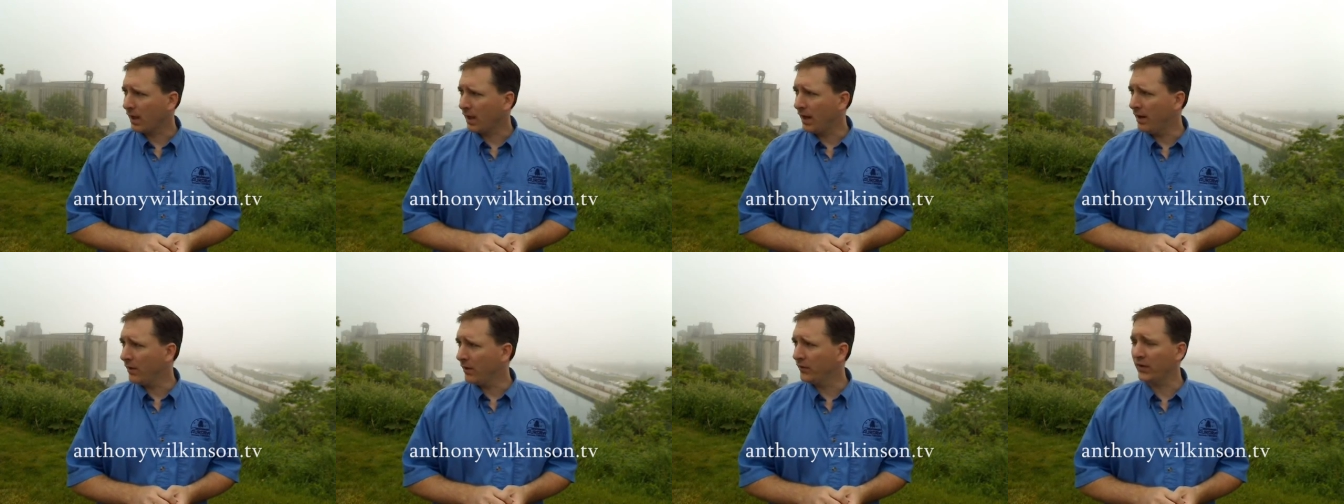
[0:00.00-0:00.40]

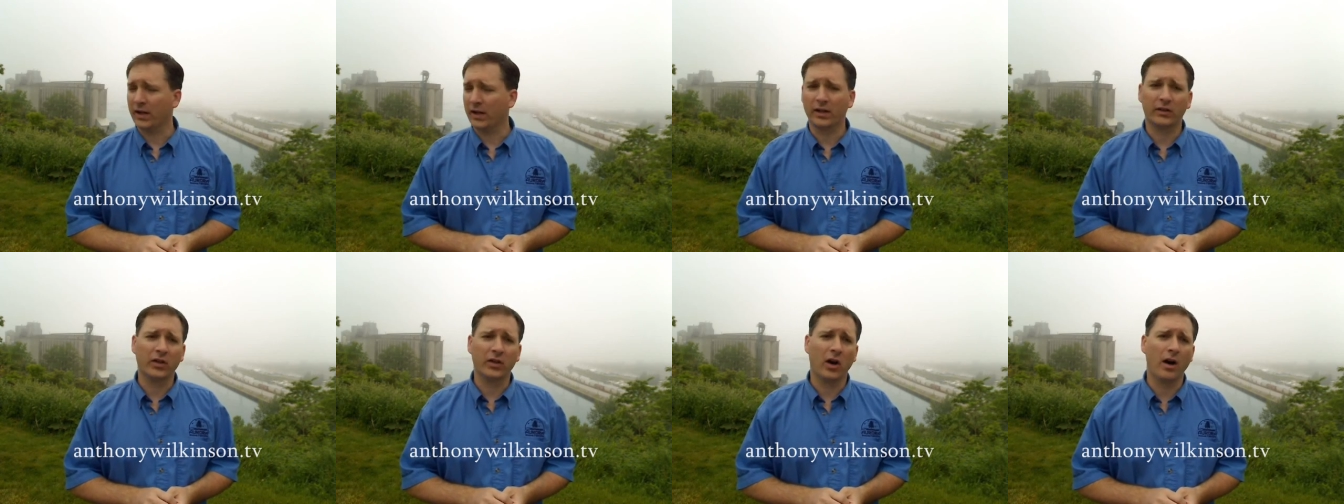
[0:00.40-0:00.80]
I was at
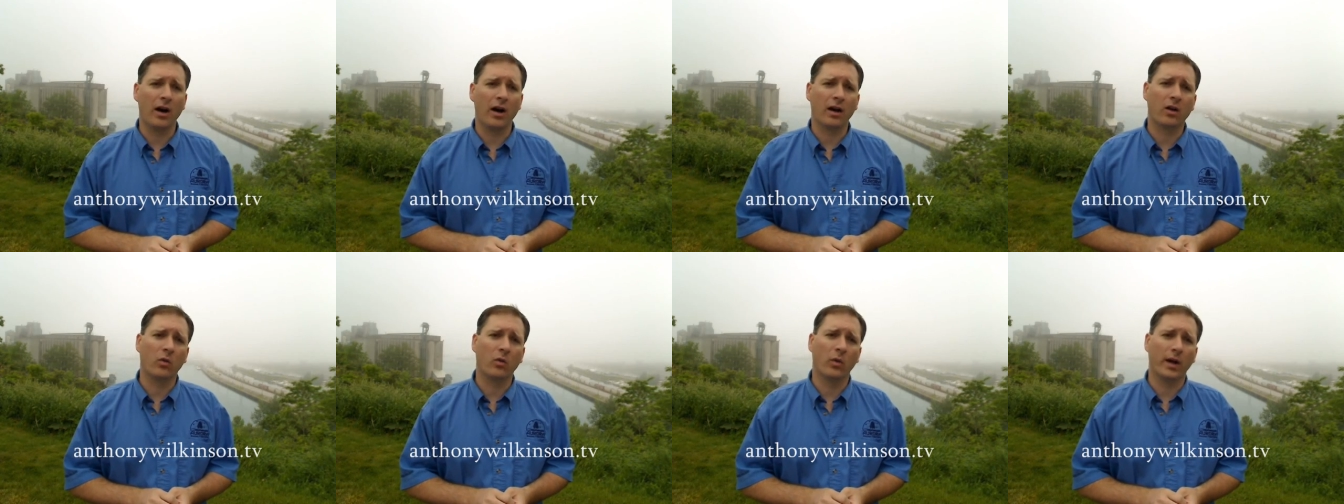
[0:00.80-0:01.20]
a
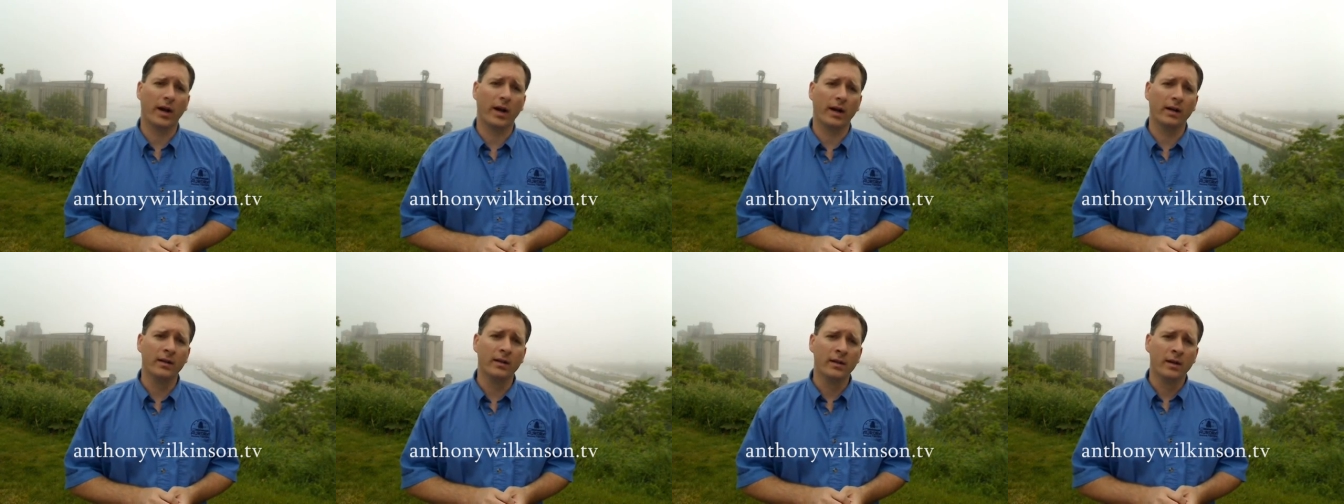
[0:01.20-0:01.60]
talk
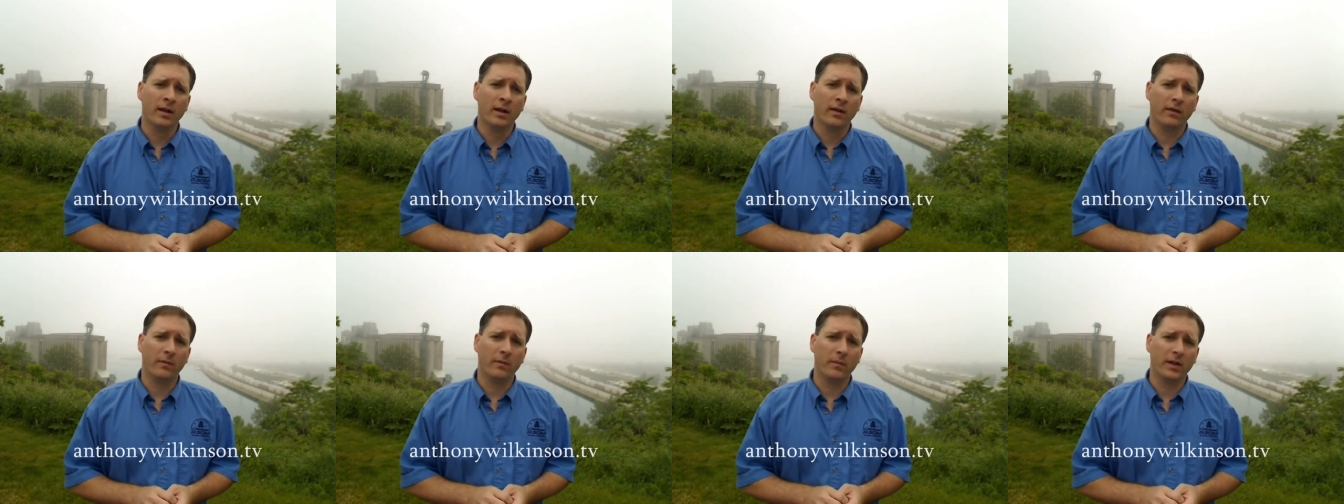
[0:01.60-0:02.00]
where
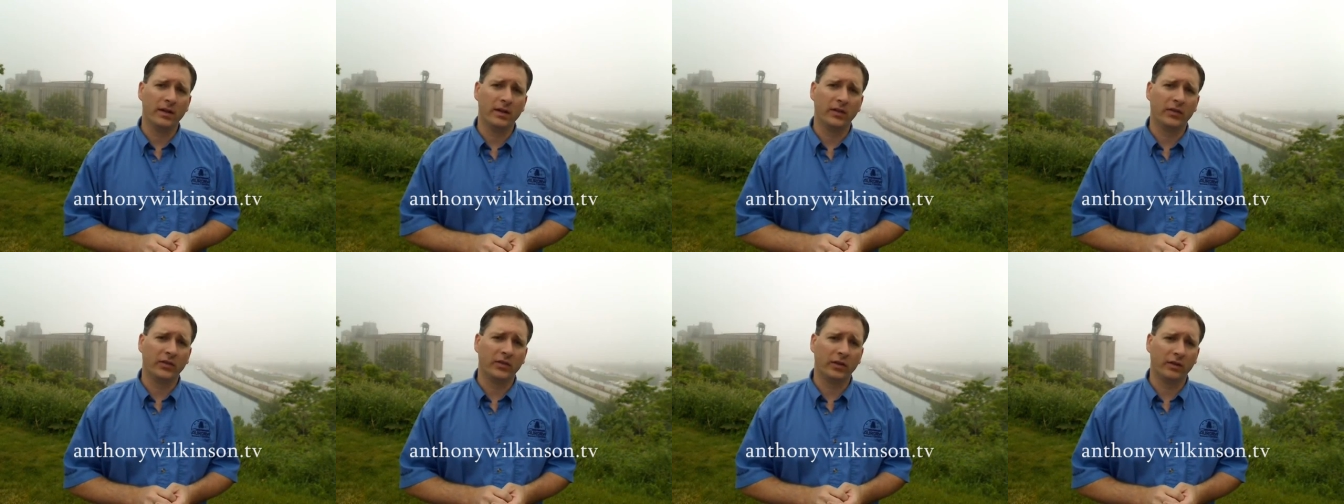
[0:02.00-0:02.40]
the
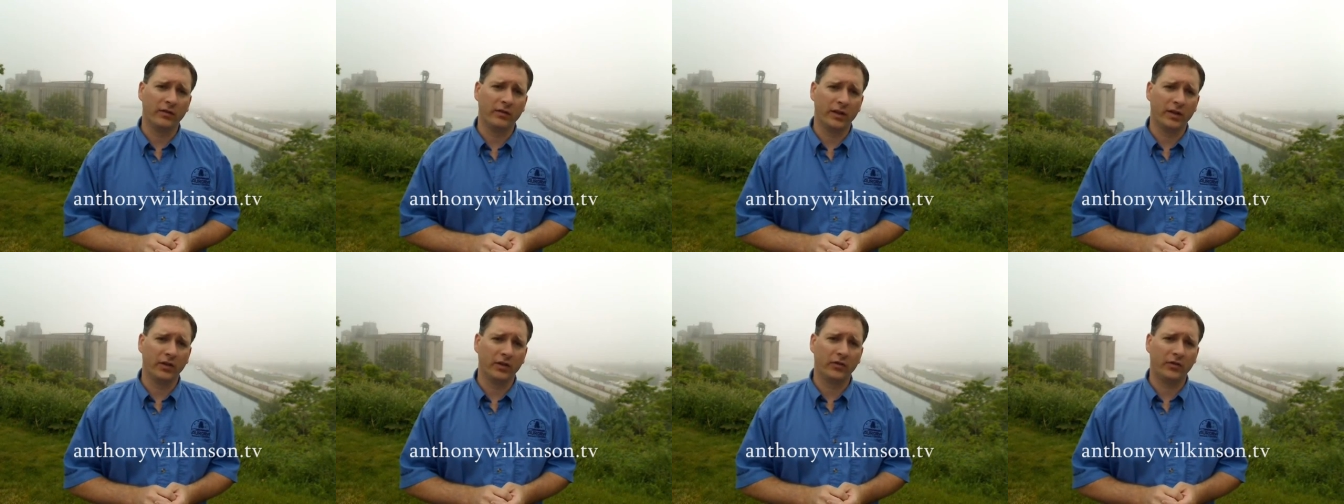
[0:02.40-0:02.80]
Minister of
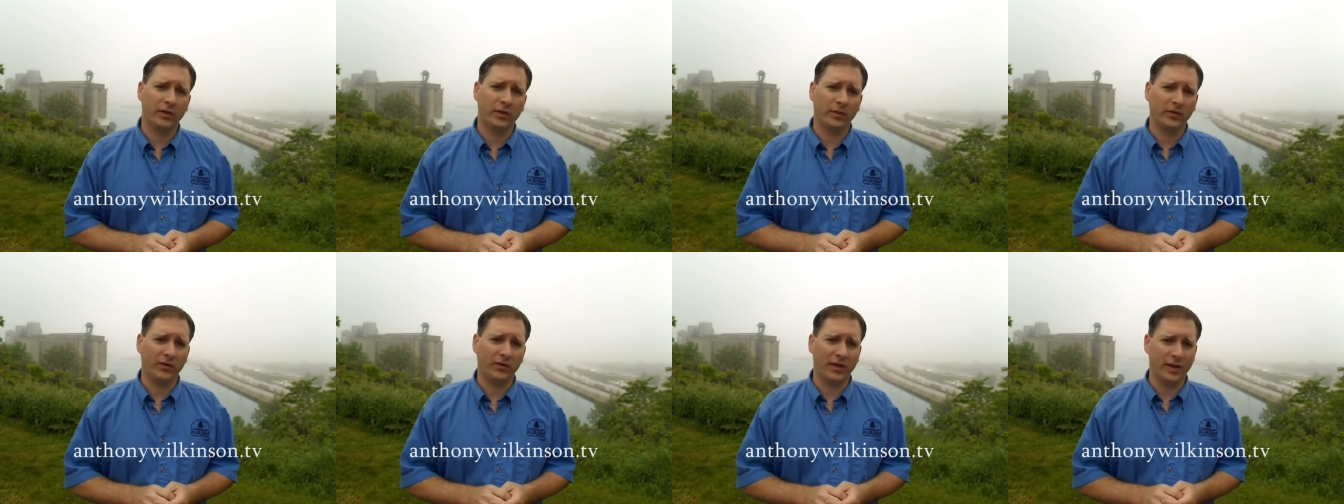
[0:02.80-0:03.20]
Industry
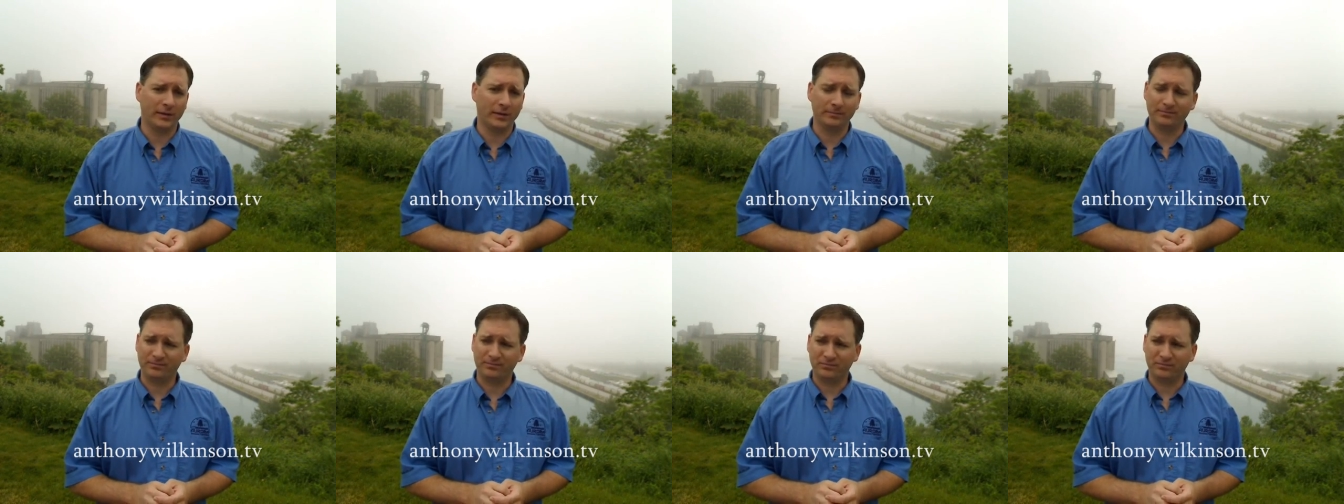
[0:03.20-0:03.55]
was saying